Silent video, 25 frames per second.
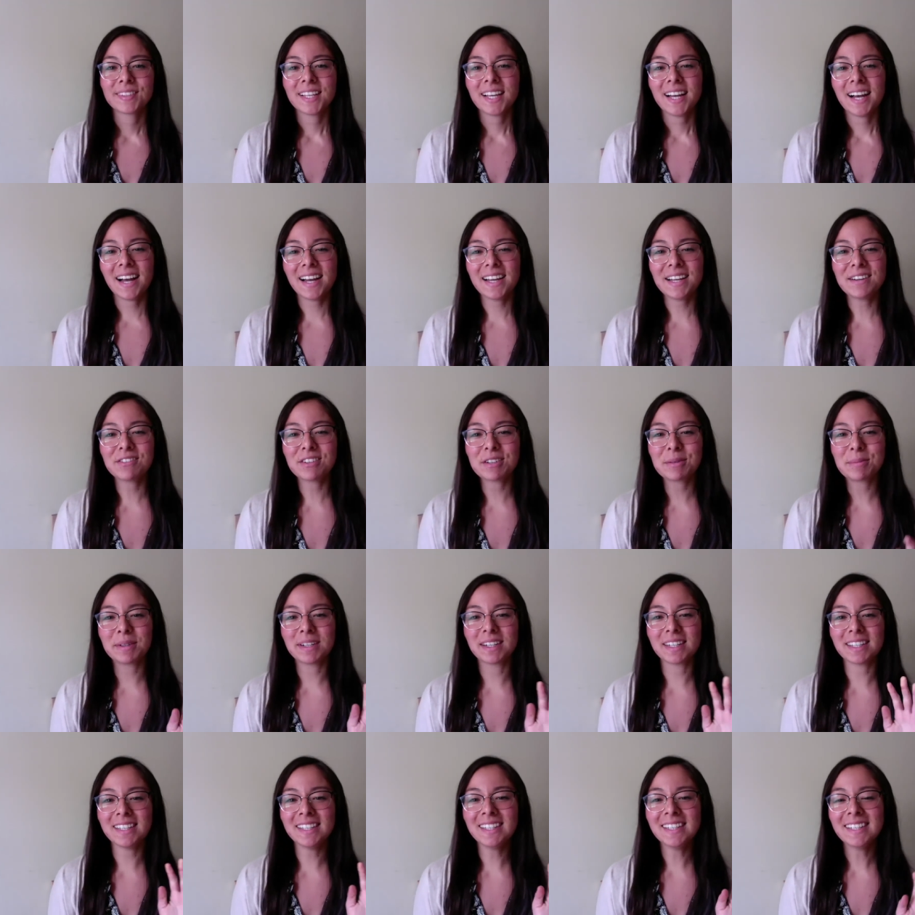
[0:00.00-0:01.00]
Hi,
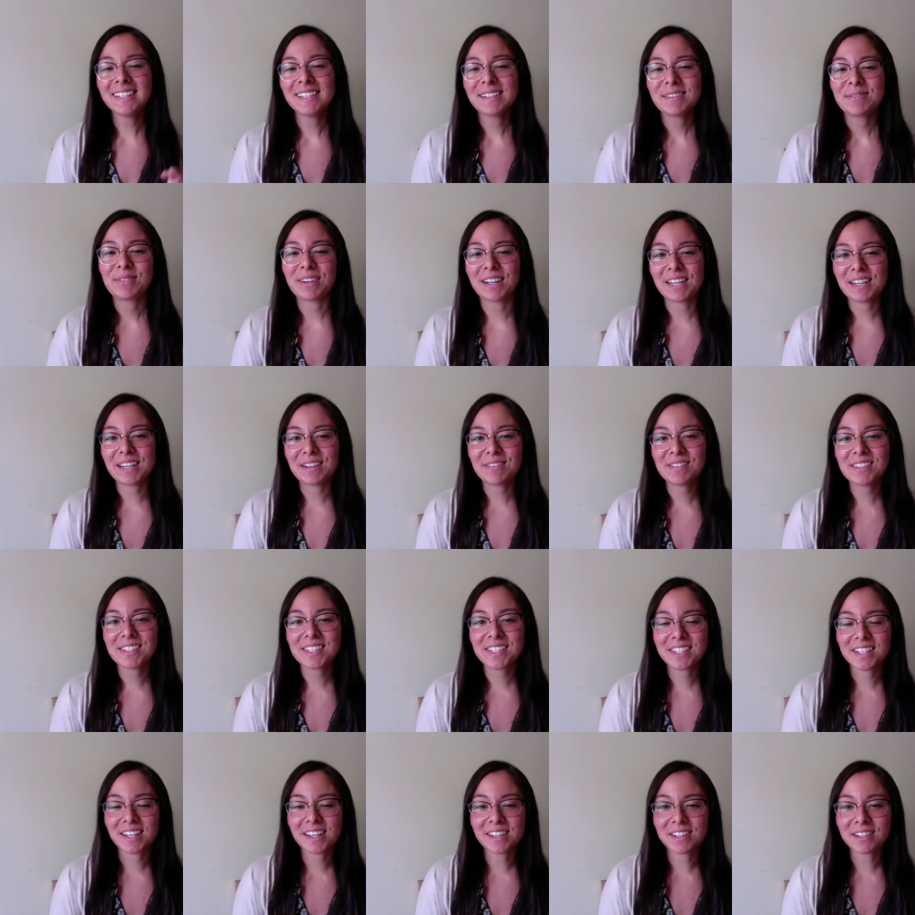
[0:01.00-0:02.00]
everybody. My name is
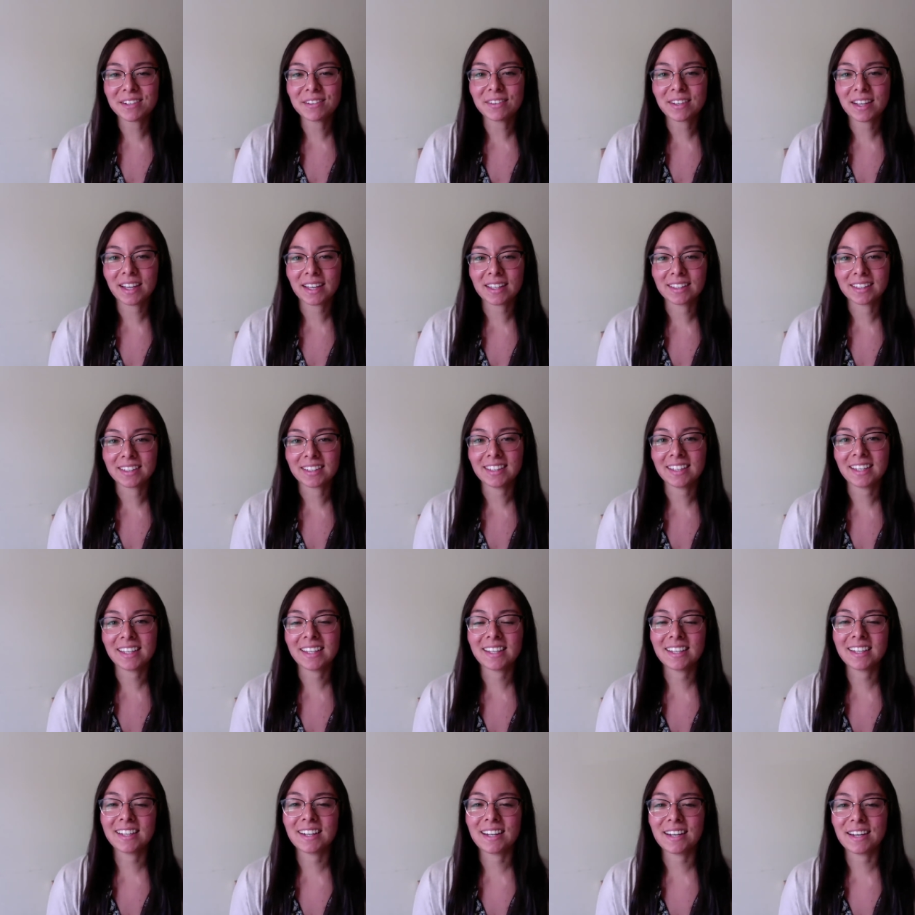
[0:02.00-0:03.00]
Tycho Kelly,
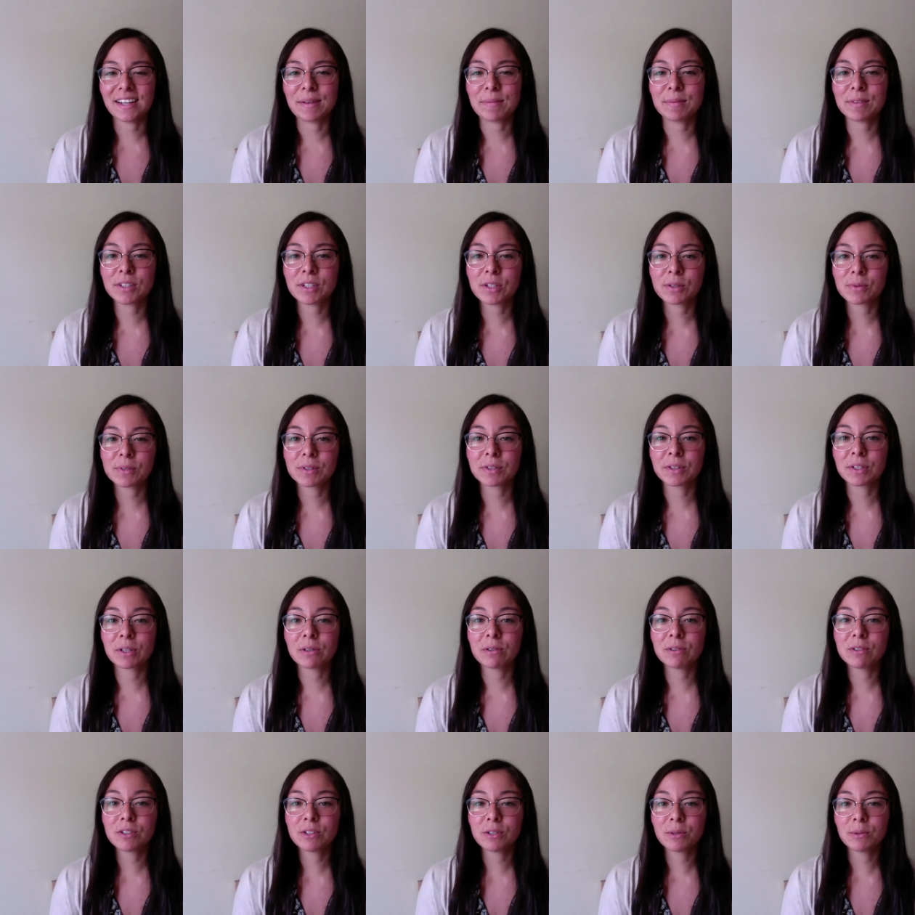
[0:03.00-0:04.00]
and I'm the career
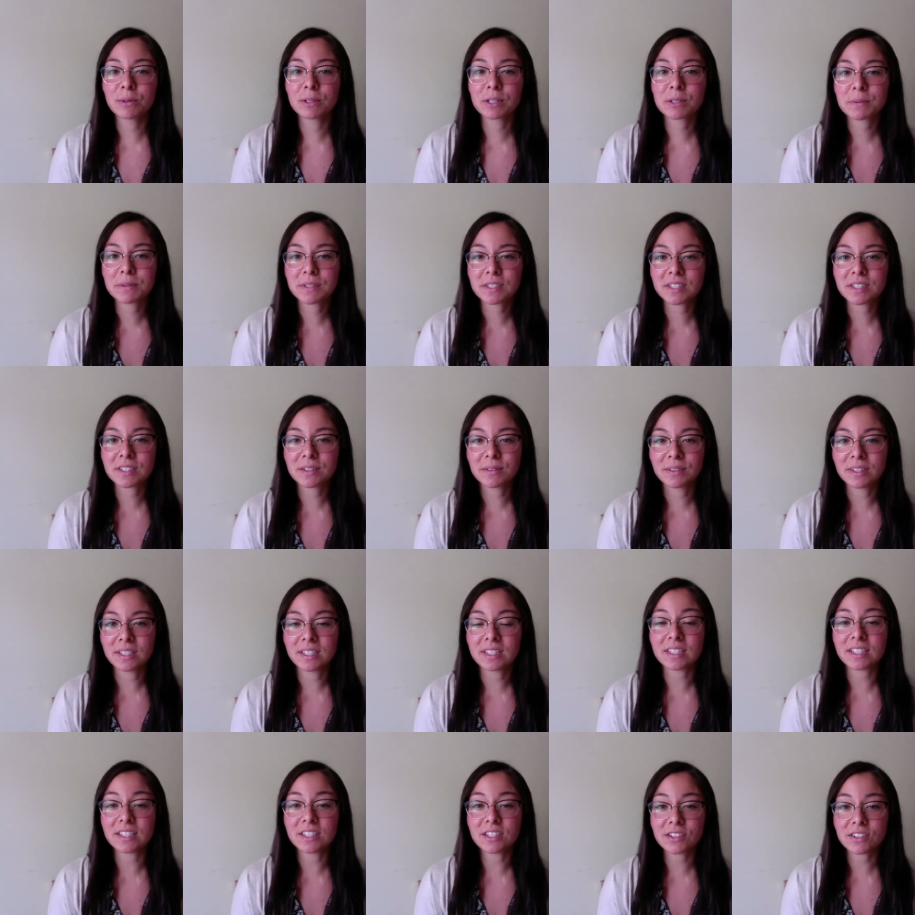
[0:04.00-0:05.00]
coach who works with students
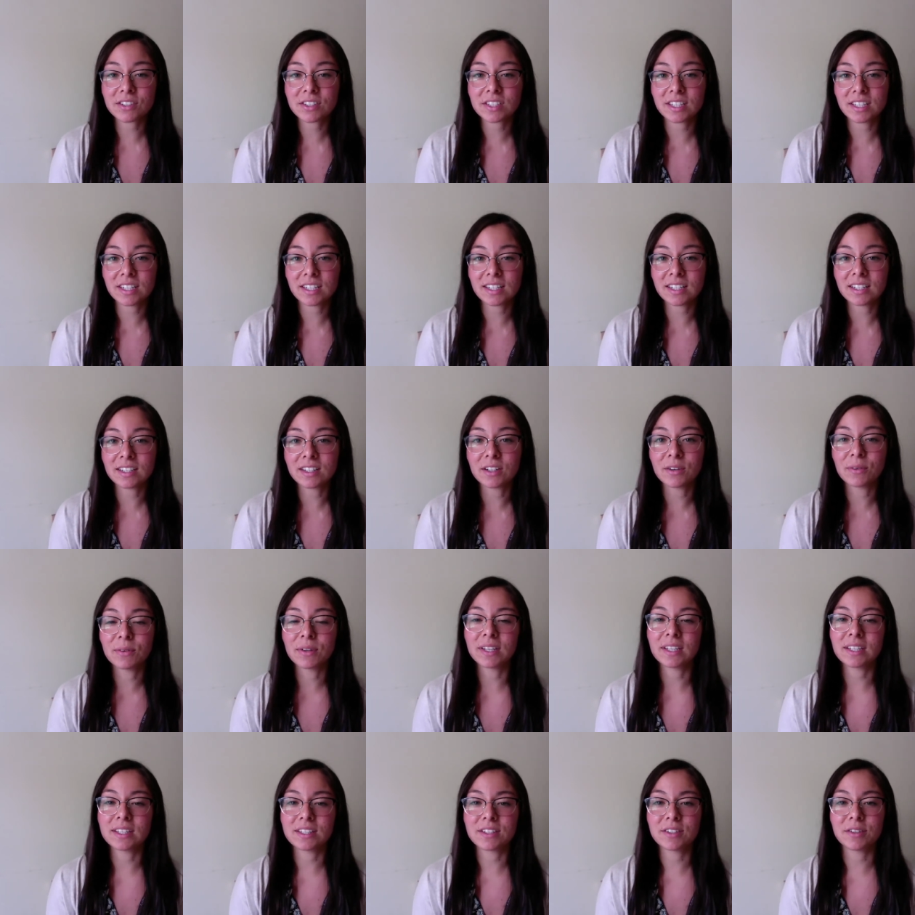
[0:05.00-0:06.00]
interested in going
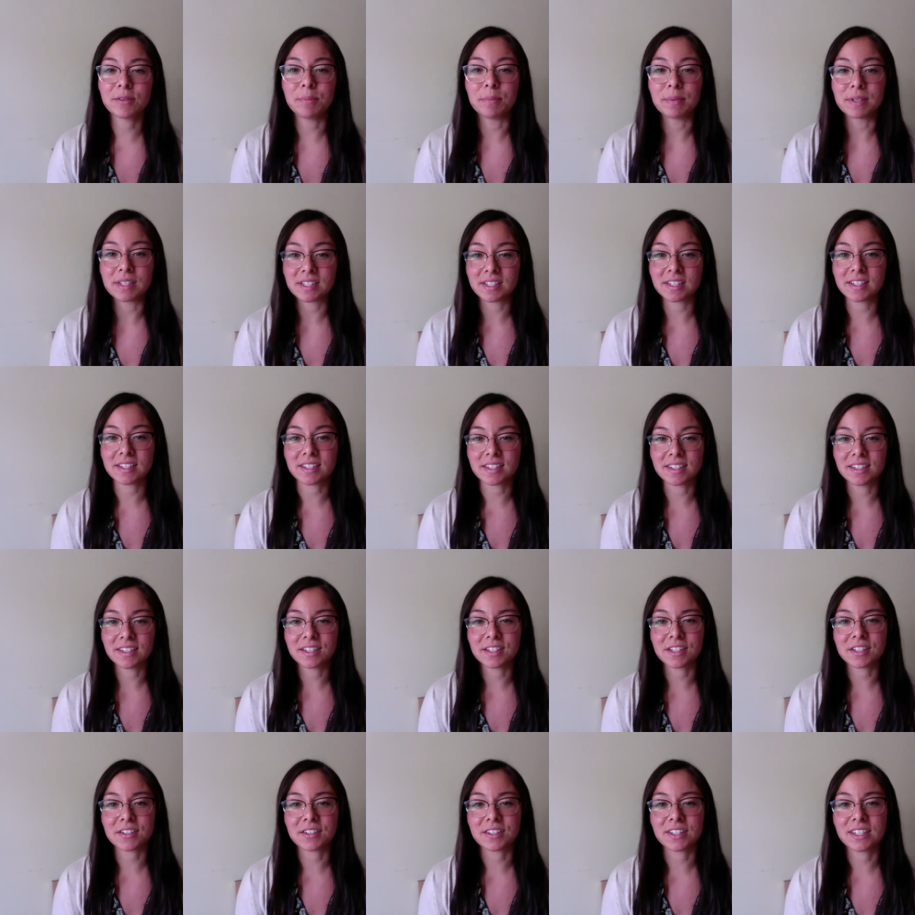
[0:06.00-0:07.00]
into business
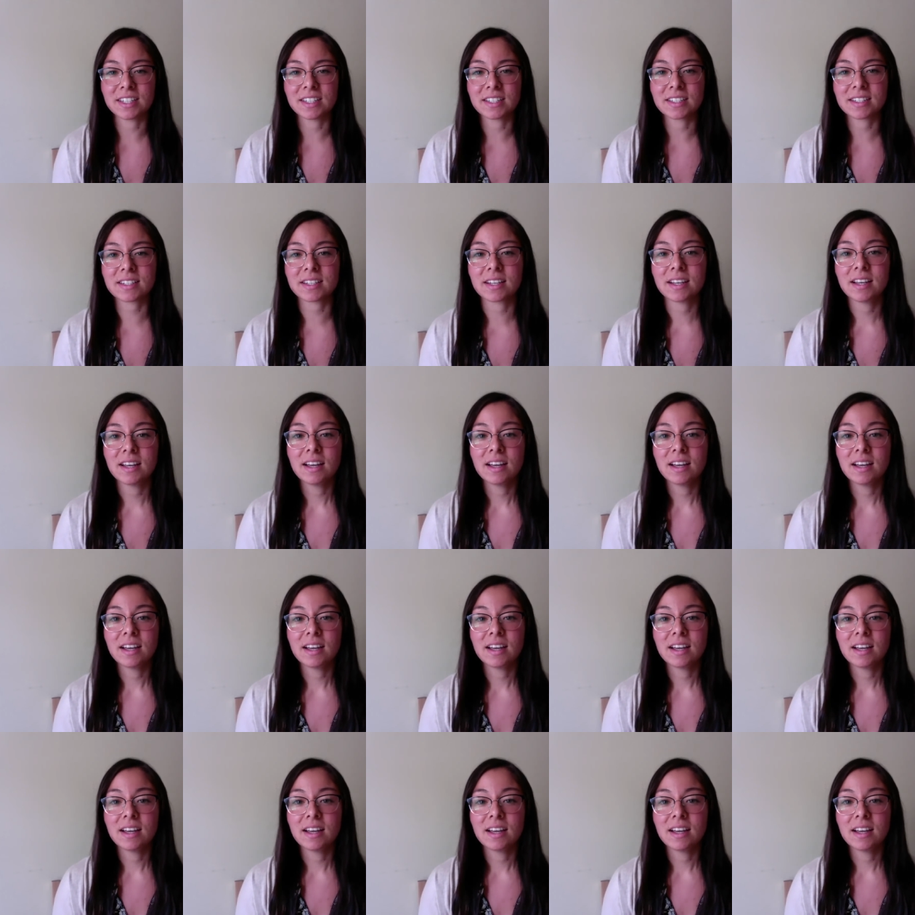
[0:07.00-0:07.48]
industries.